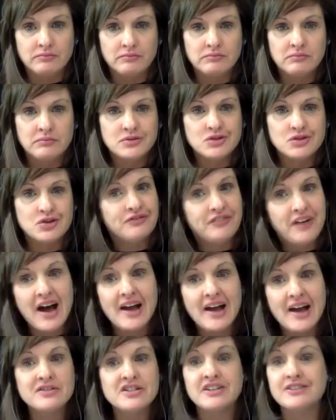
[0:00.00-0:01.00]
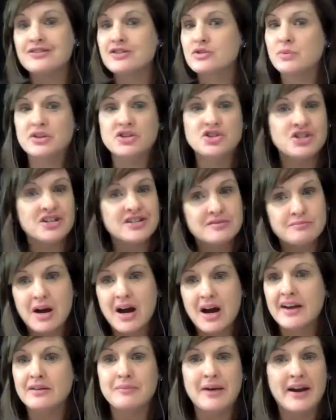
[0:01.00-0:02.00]
So 5 deals with just
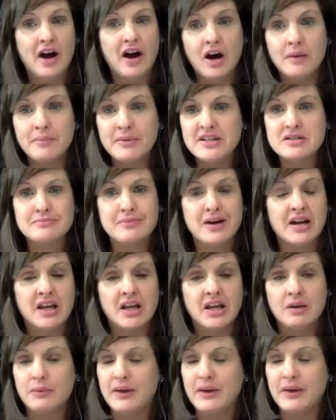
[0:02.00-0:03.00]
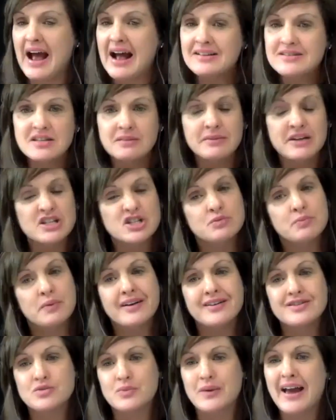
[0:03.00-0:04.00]
mine and my hubby's money. We had some
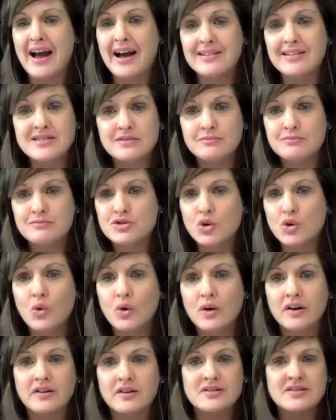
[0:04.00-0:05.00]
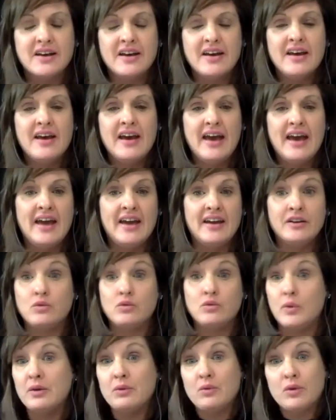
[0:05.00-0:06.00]
experience, we had some doors, and
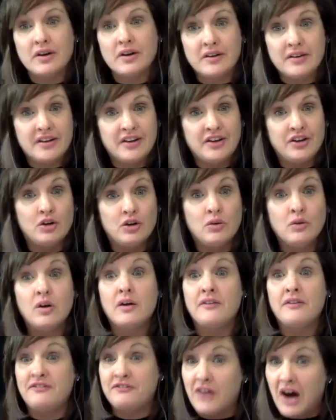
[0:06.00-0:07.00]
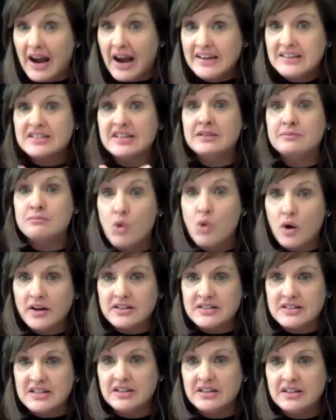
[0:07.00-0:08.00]
we were, finding more
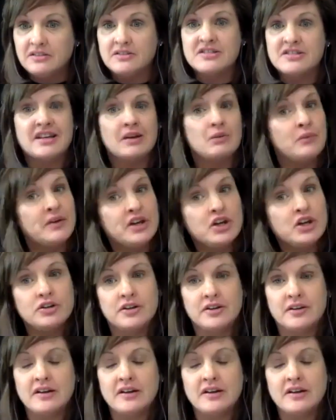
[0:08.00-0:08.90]
deals than we could.